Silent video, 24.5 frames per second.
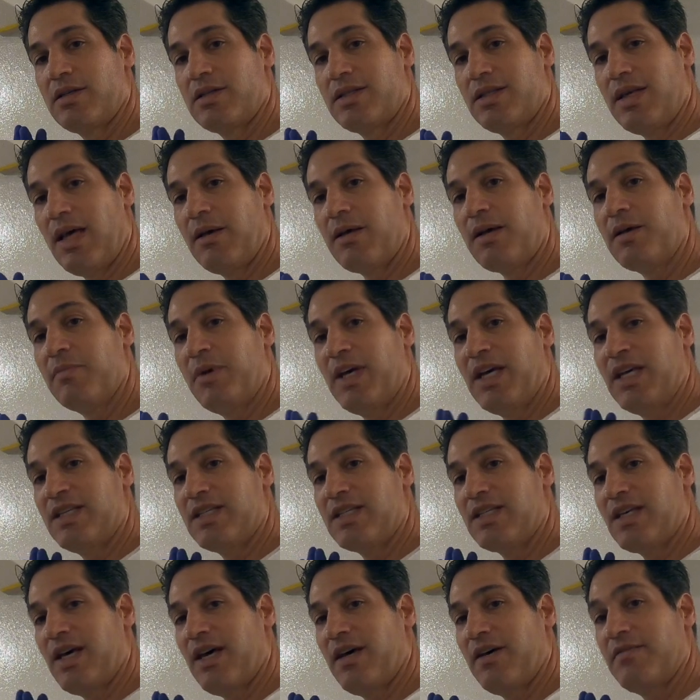
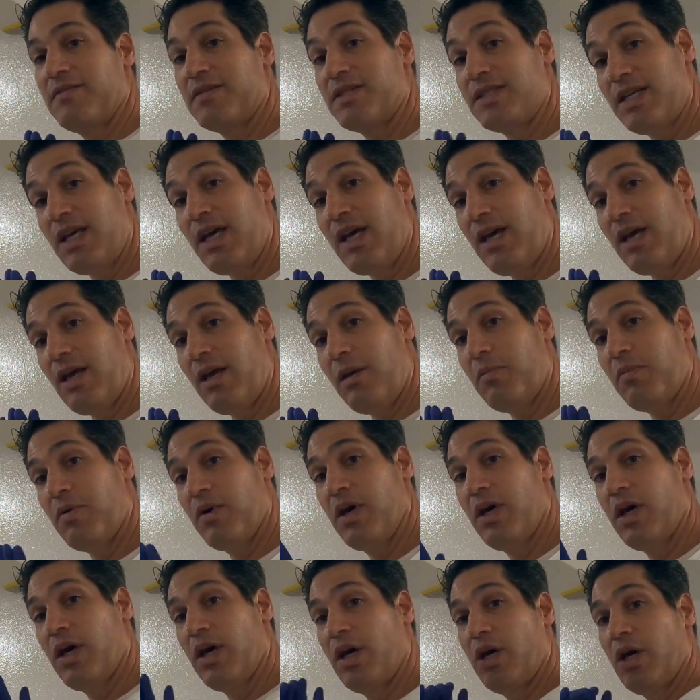segment of
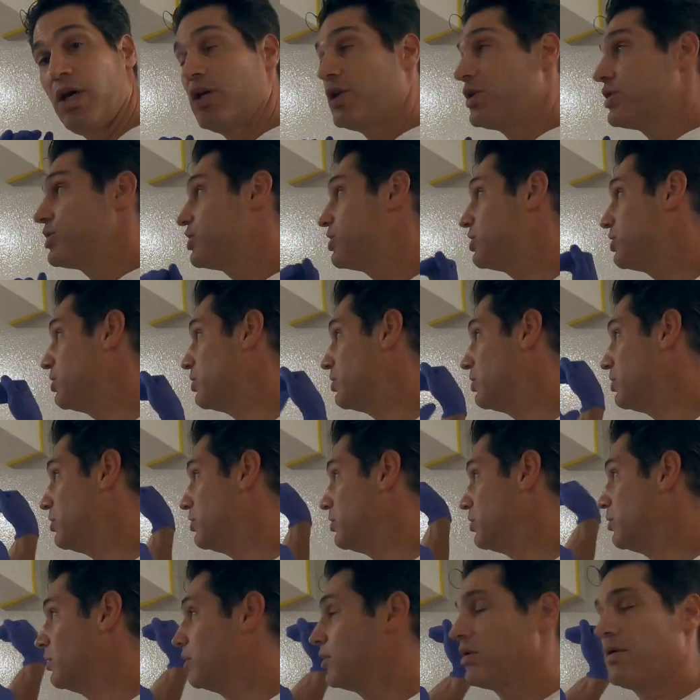tape
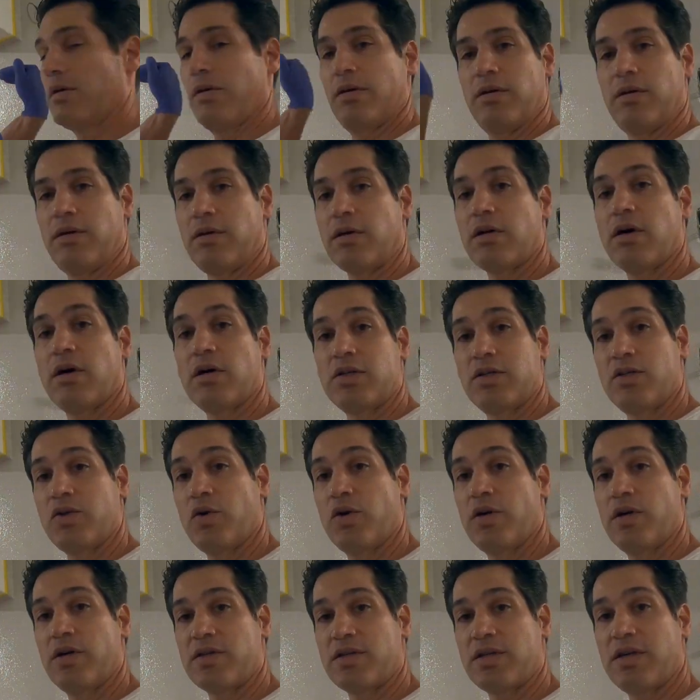to the
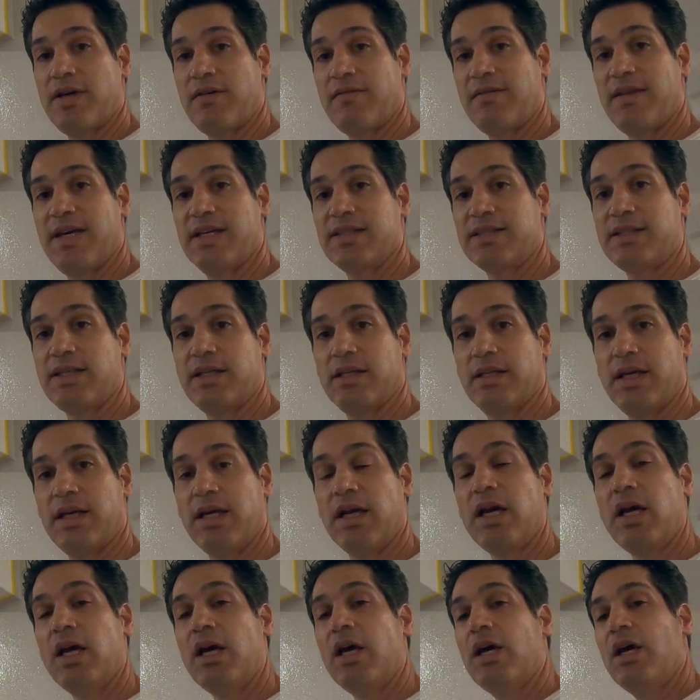contours of that
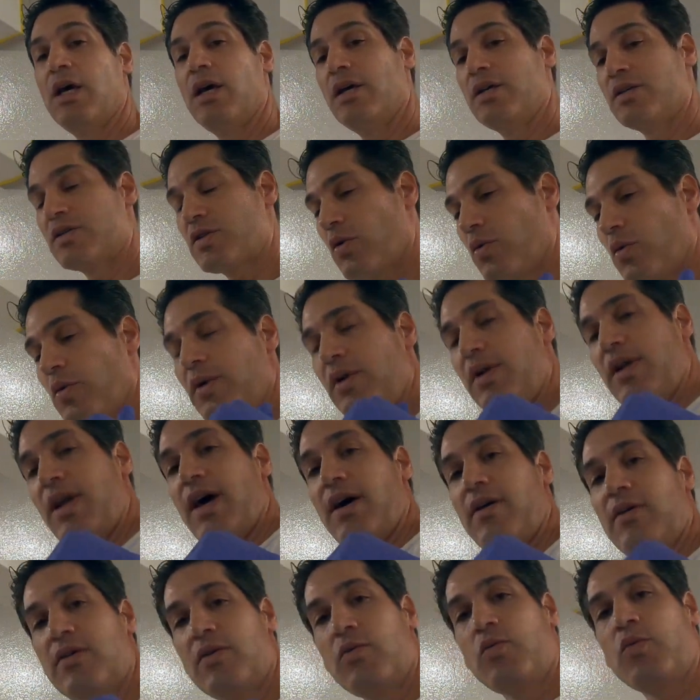ceiling. So
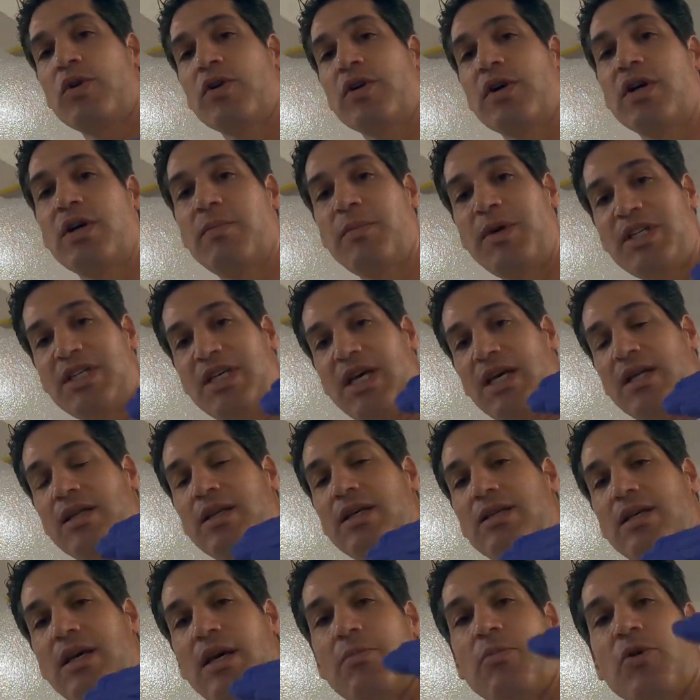now that we're going to be taking
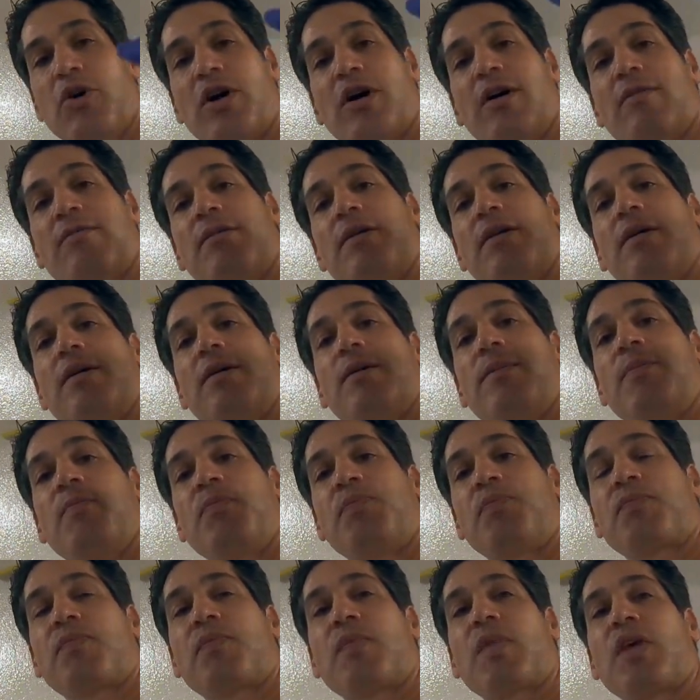the tape off,
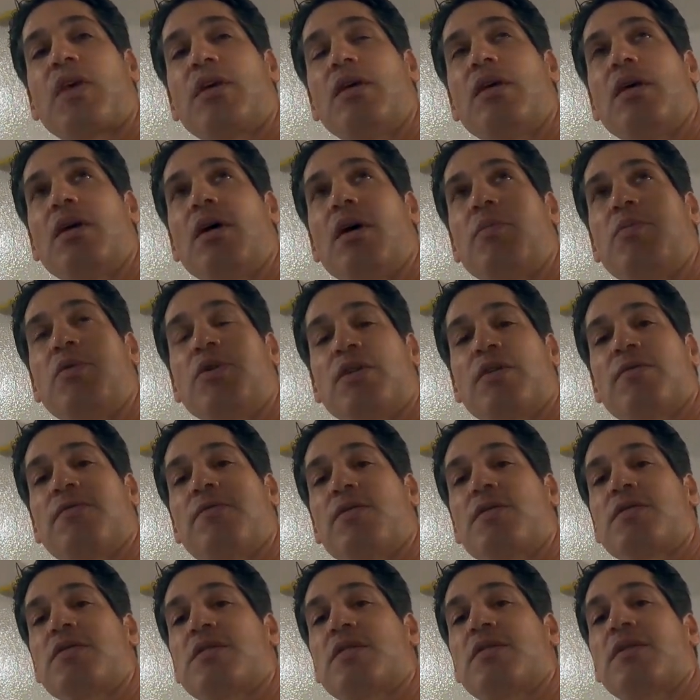I put the
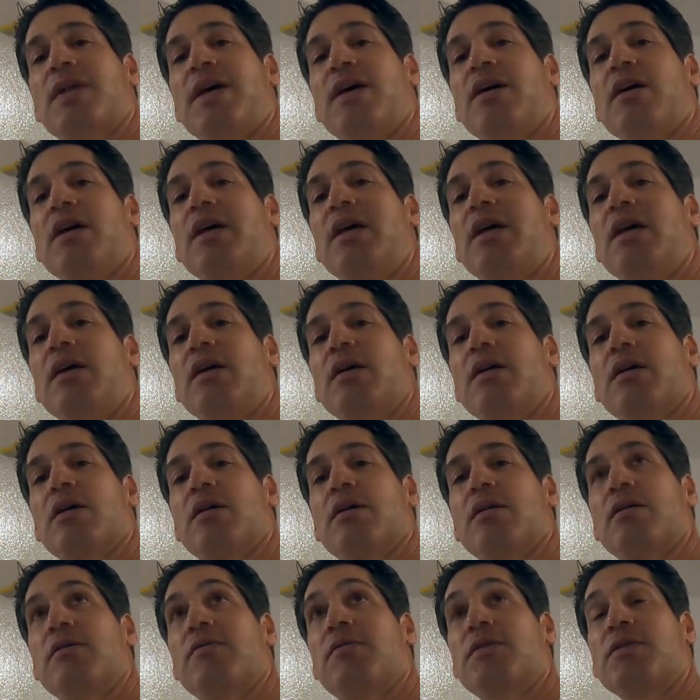first layer
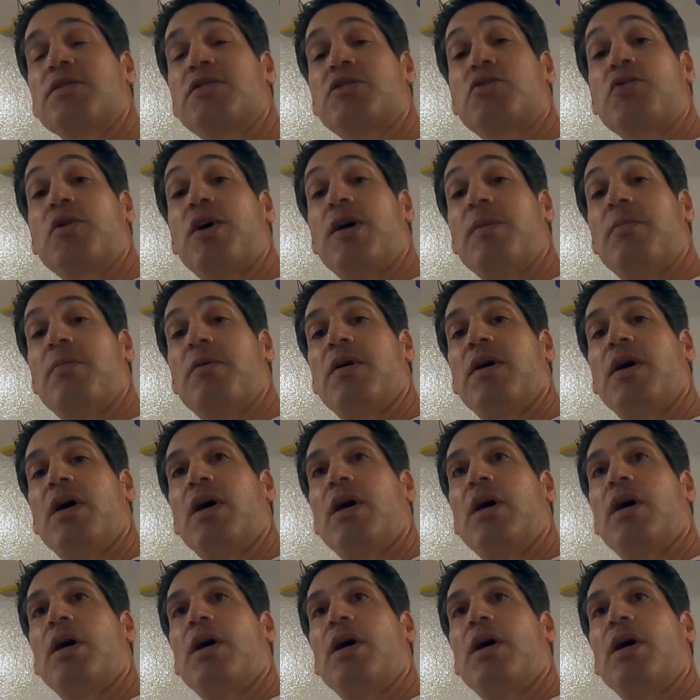here, the first strip,